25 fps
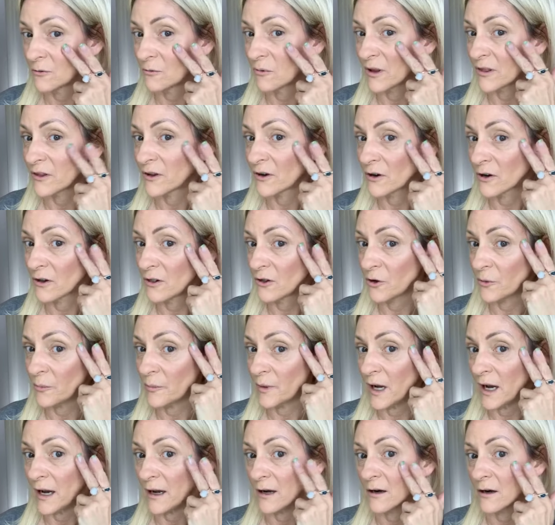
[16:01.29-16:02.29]
with your
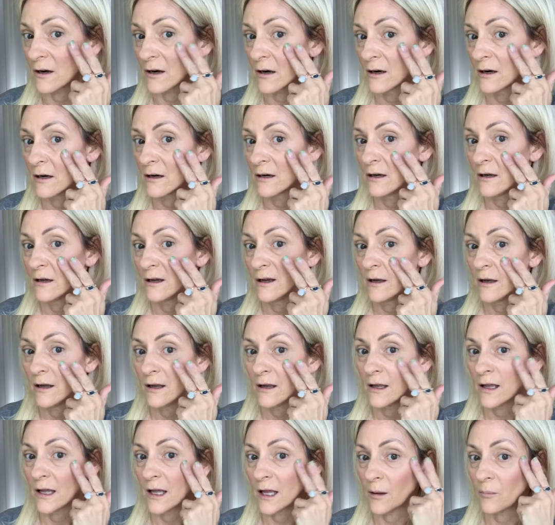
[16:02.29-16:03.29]
illuminator.
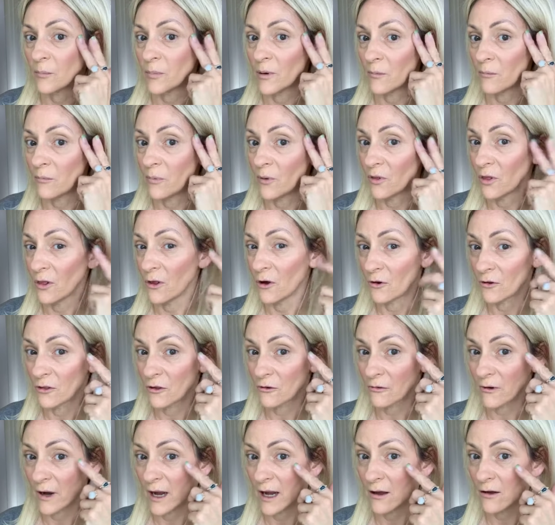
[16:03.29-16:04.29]
Keep it below the
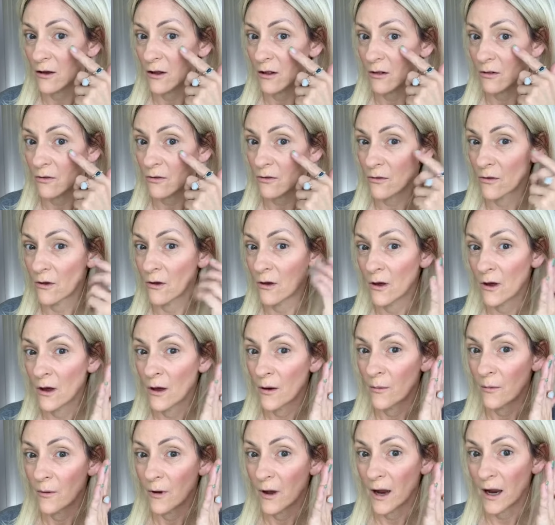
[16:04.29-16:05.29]
wrinkles
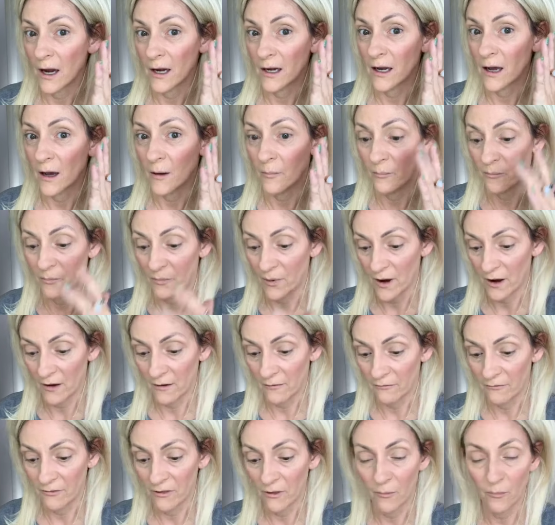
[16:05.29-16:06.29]
and
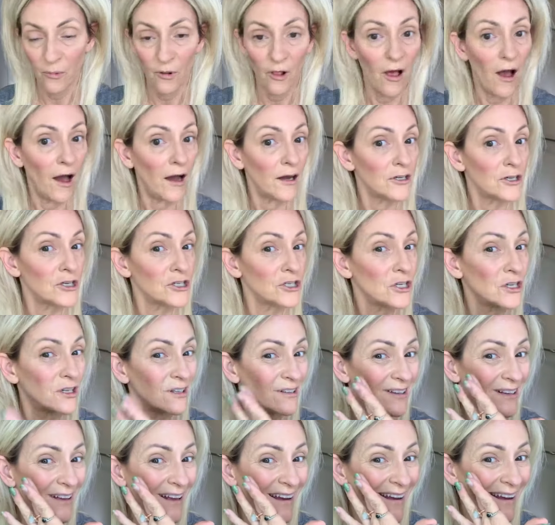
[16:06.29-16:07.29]
above the blush,
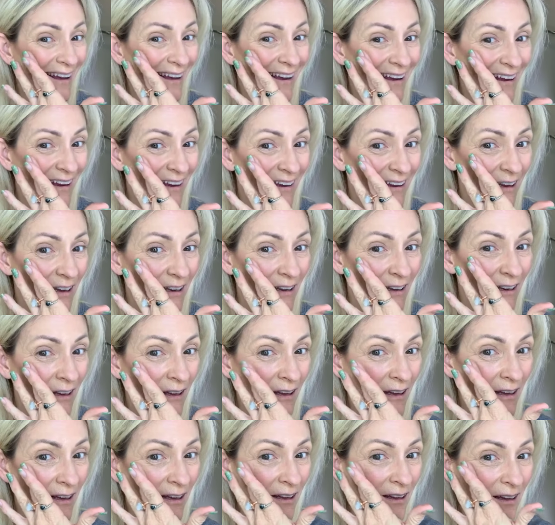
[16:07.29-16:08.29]
okay?
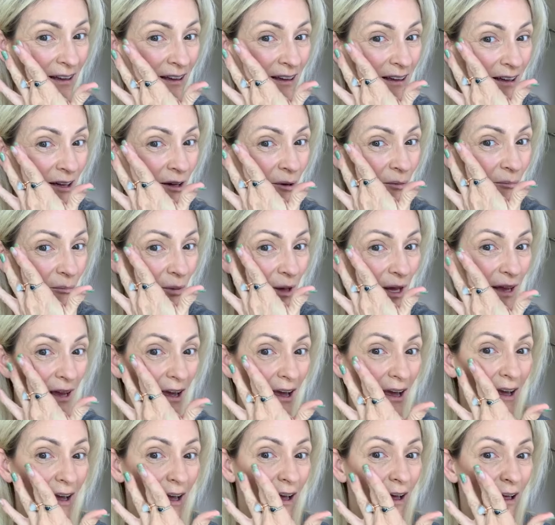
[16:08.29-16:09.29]

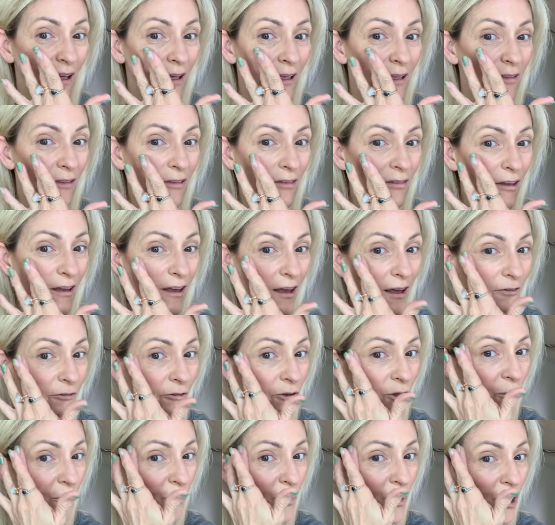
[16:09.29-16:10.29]
Because if
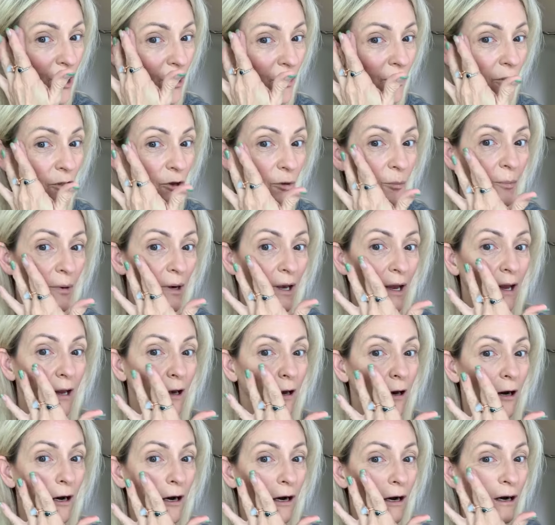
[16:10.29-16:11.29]
you put
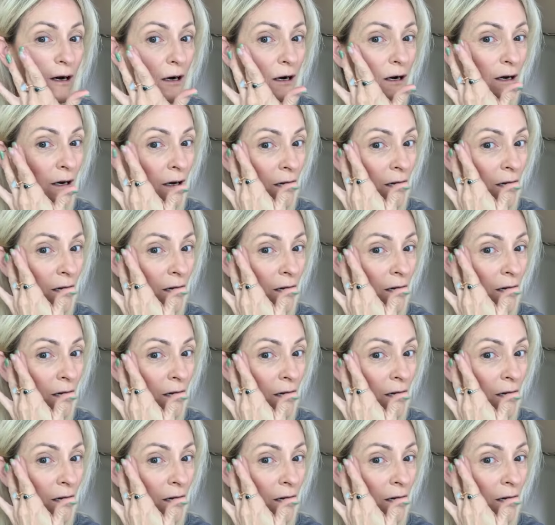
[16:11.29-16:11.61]
illuminator